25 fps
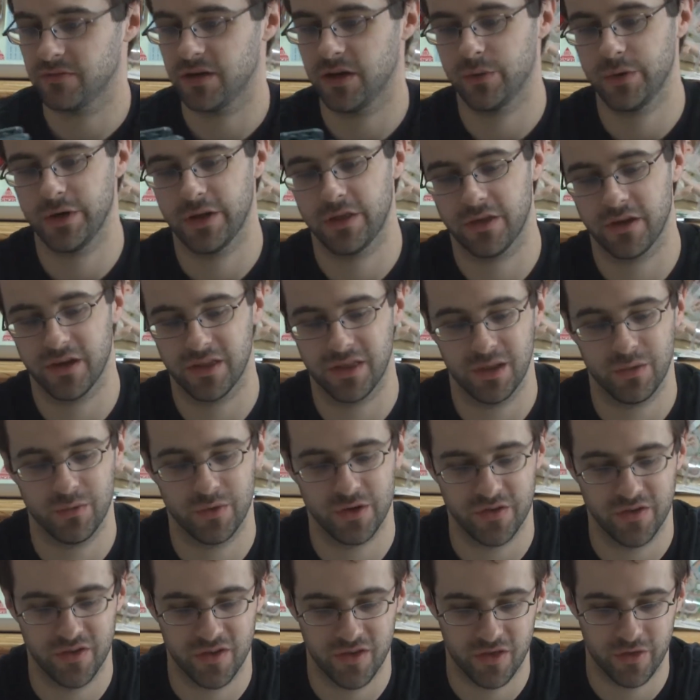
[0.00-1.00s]
I would have thought they
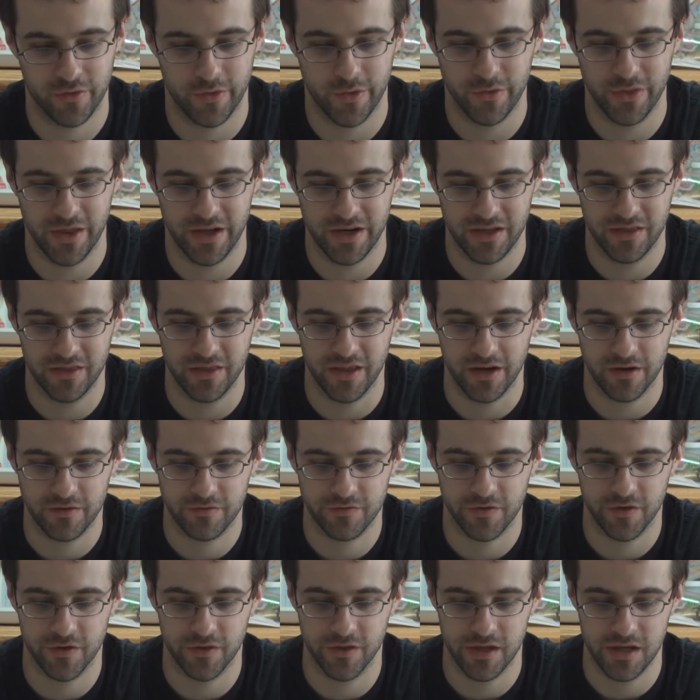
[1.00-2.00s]
would have thrown that in there
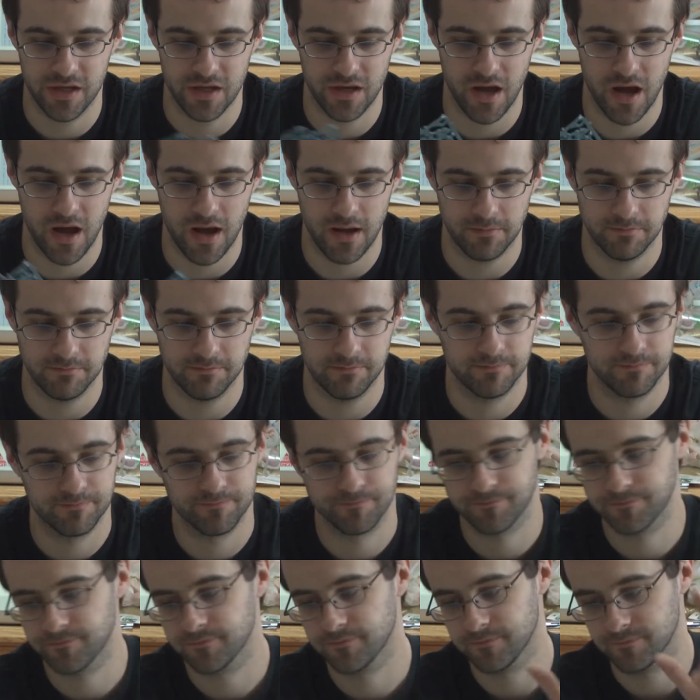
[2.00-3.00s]
for the um,
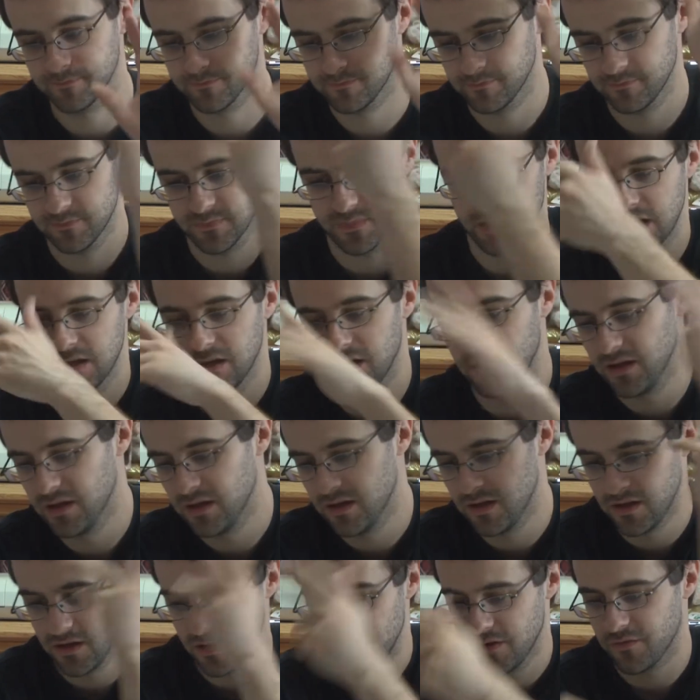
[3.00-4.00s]

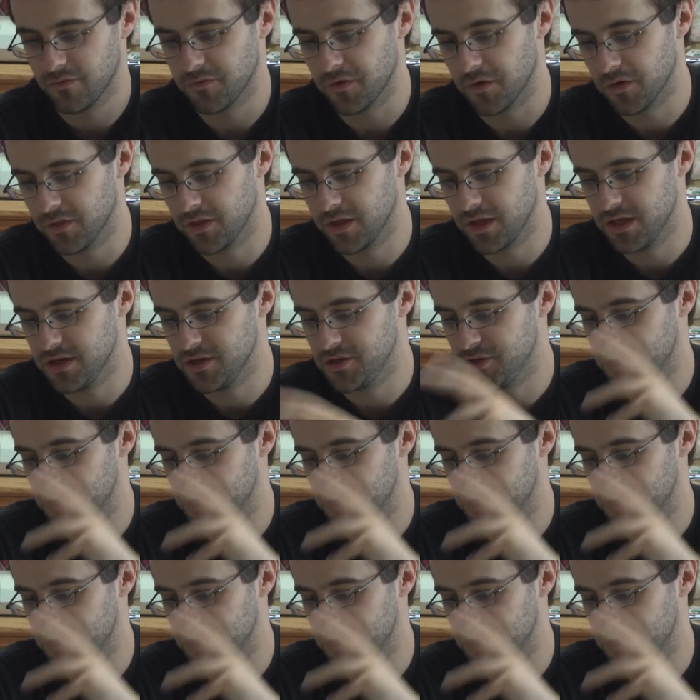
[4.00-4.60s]
for the